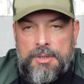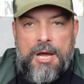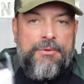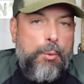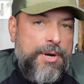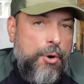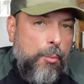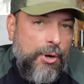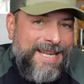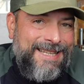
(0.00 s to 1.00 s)
Now, if you want to know
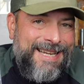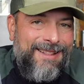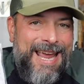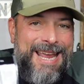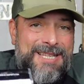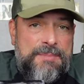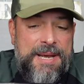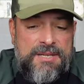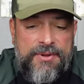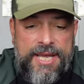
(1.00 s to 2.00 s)
more detail and
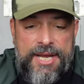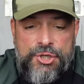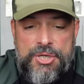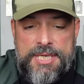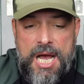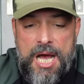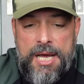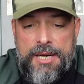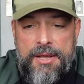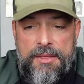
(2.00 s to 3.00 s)
specifications
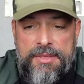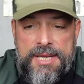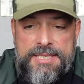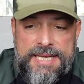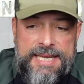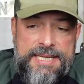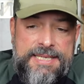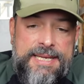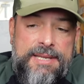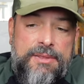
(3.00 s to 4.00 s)
on this E
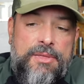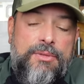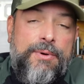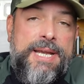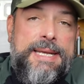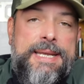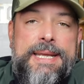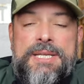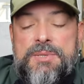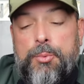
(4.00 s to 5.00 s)
C three
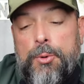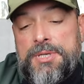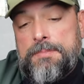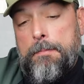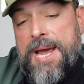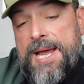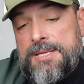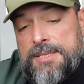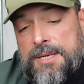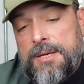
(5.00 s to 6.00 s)
D sports
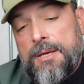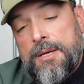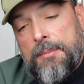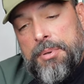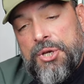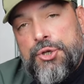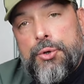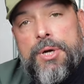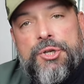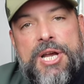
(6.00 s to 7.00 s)
mask, be
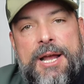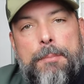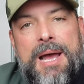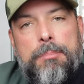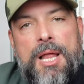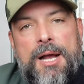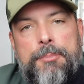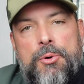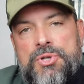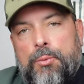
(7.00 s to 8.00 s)
sure to check out my blog
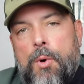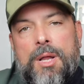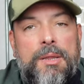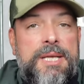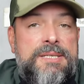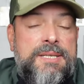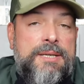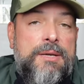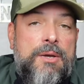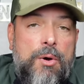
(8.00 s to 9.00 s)
post where I'll list
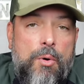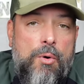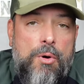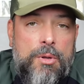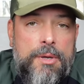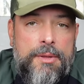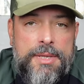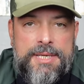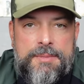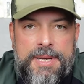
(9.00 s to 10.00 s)
all
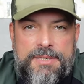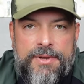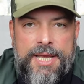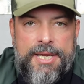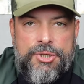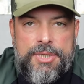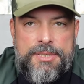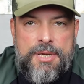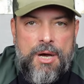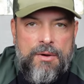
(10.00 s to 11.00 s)
the
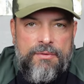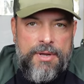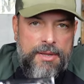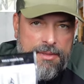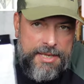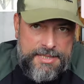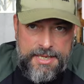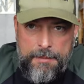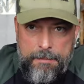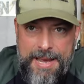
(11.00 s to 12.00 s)
specifications of this
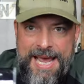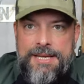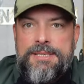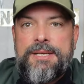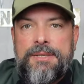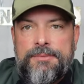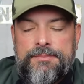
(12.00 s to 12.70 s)
mask.